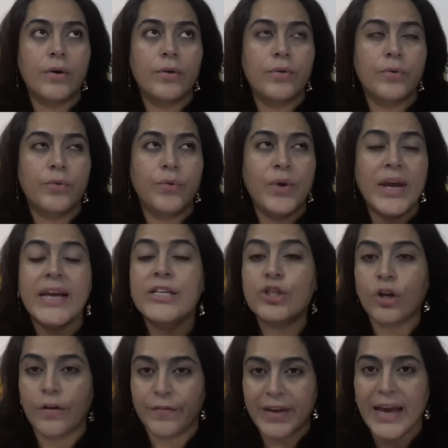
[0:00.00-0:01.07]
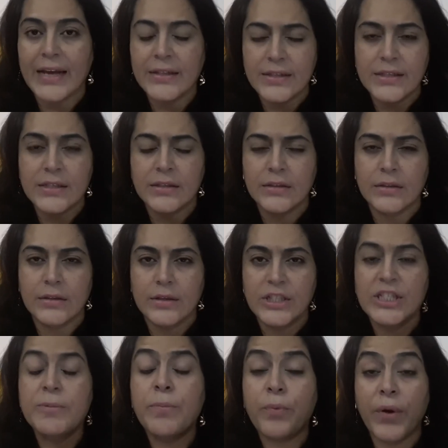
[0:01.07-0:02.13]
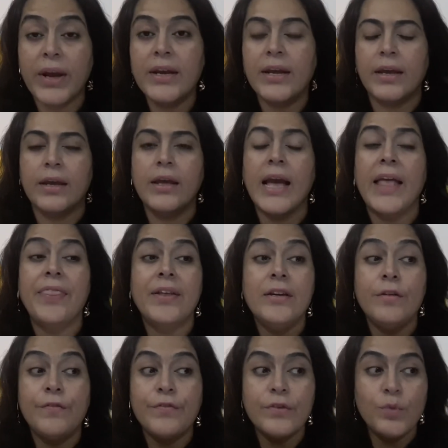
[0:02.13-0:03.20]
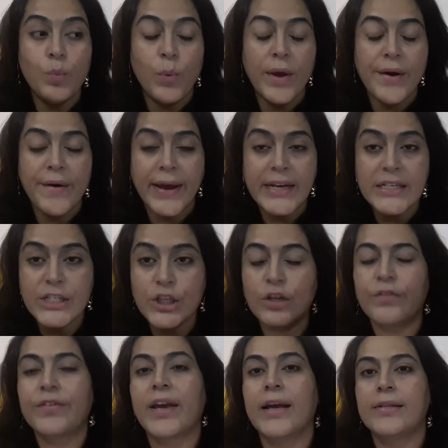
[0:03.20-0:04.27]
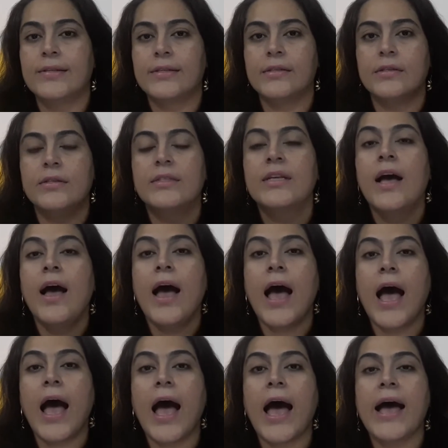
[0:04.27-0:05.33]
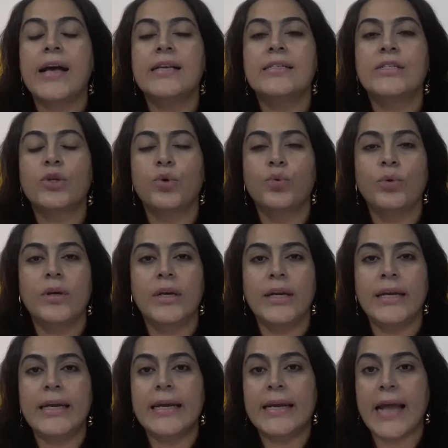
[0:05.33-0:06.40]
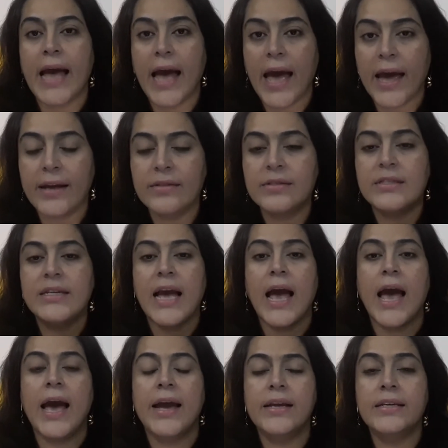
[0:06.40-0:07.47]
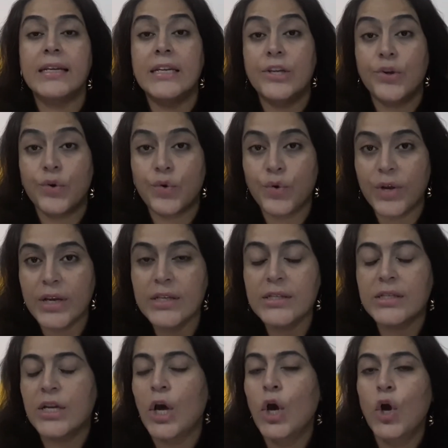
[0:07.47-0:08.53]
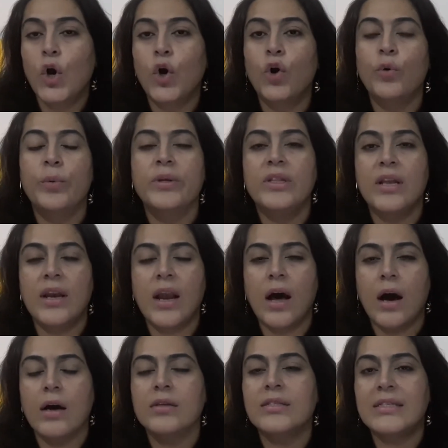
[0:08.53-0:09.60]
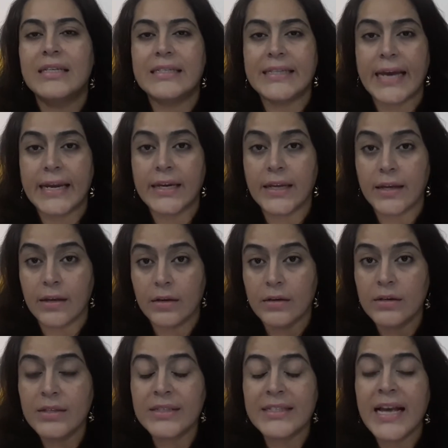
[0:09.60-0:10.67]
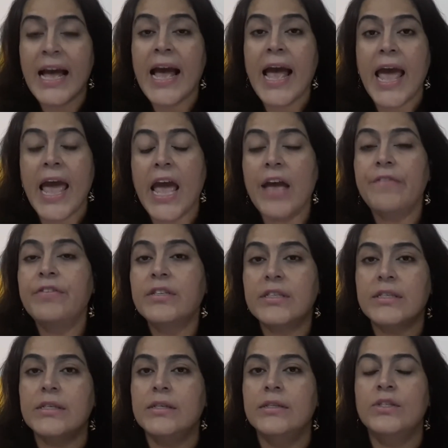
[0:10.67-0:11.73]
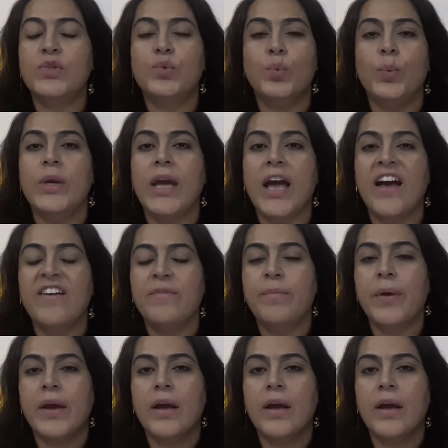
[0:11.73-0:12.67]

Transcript: rate of cancer spreading and the different variety of cancers has only enhanced and increased over the last 10 years, ever since we have